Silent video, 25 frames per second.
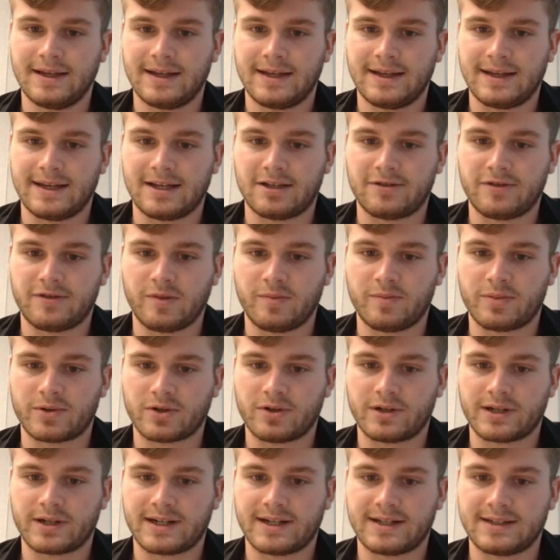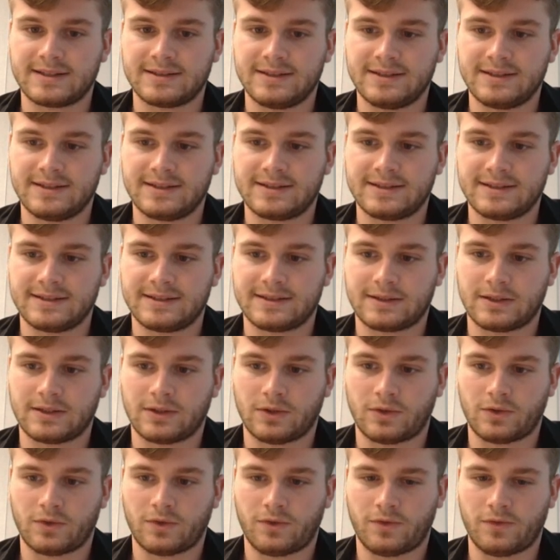As we progress, this is
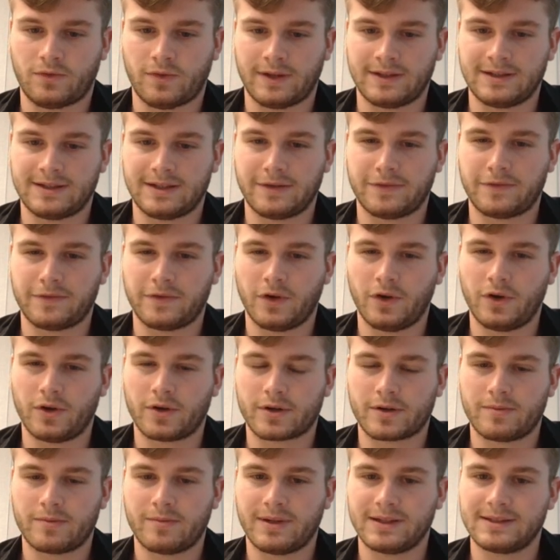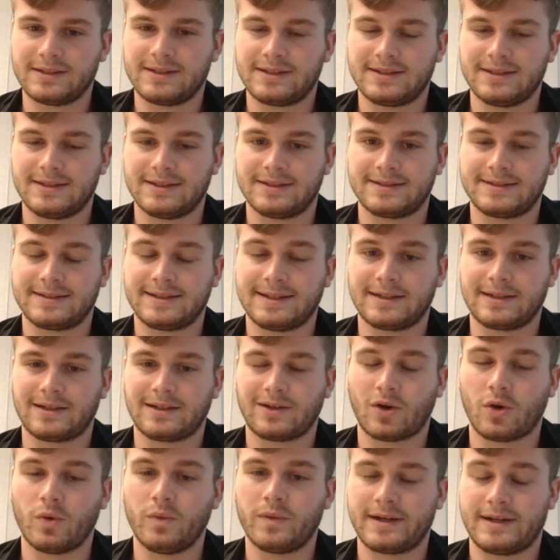24, but this is still
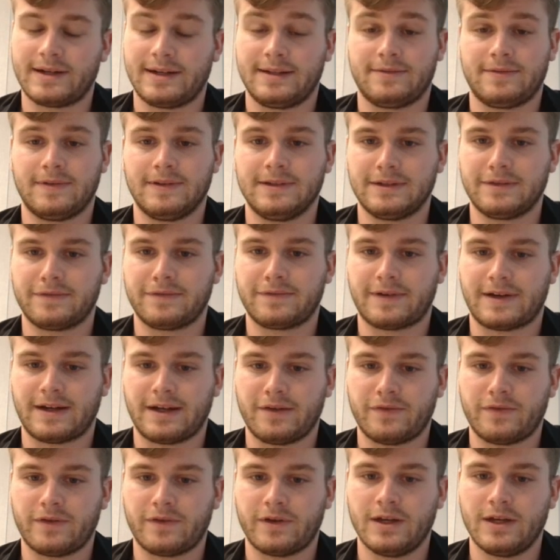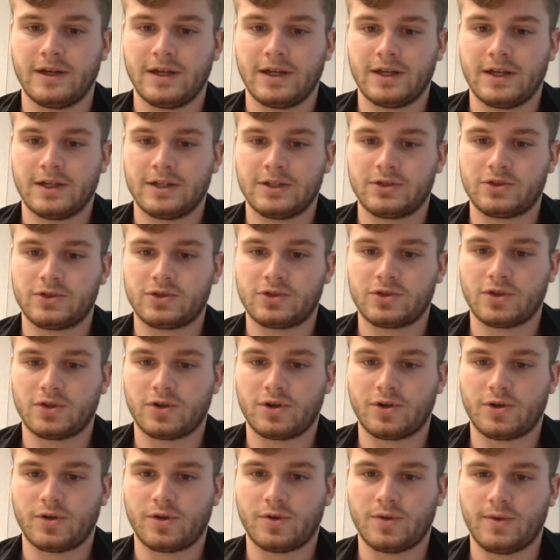lower than 25.
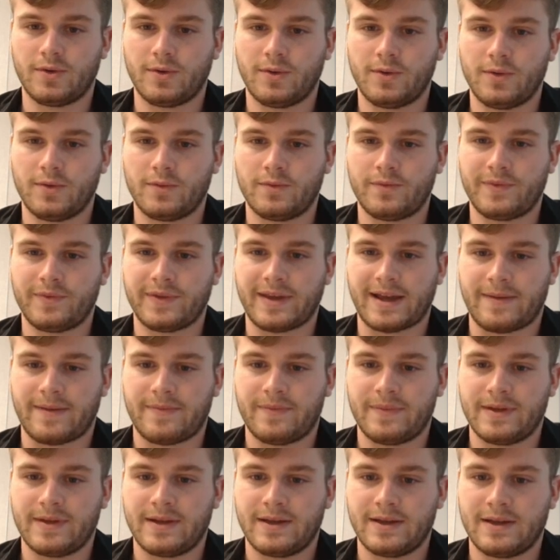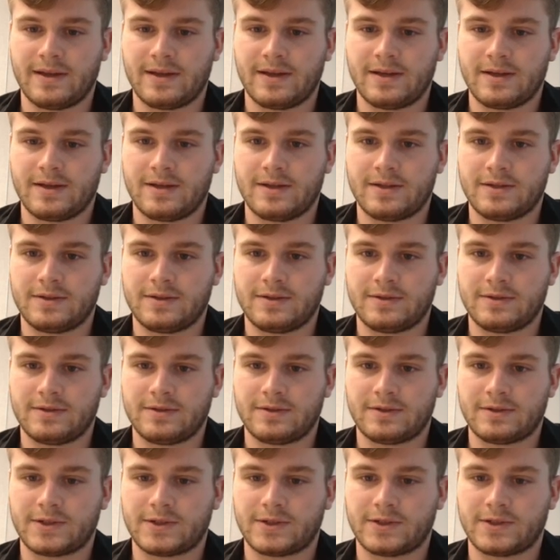So yeah,
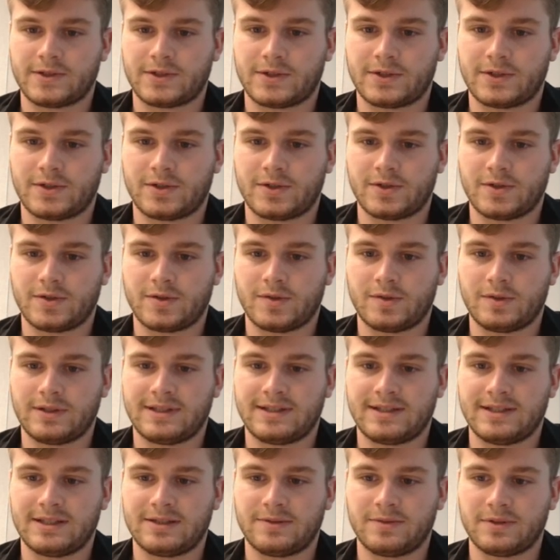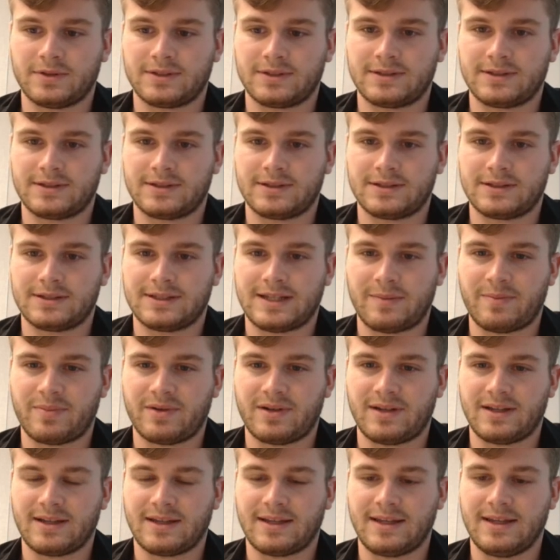so this is what's
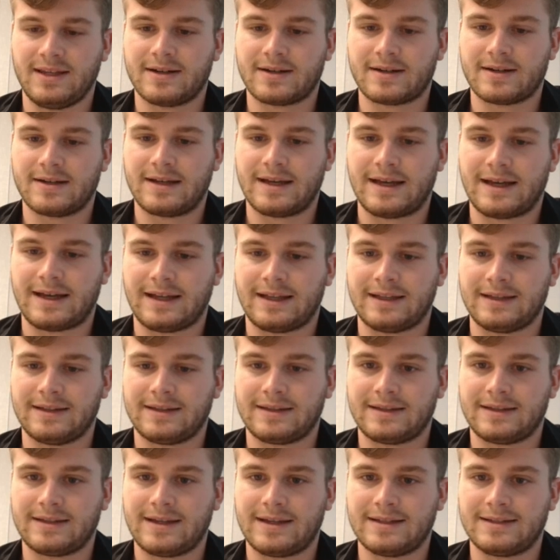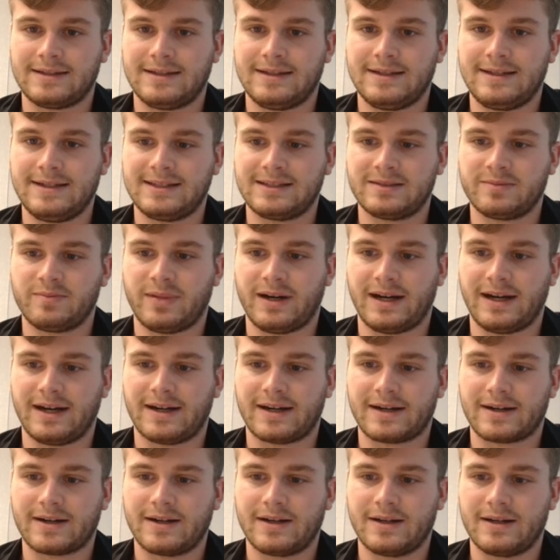happening here. And at this bar,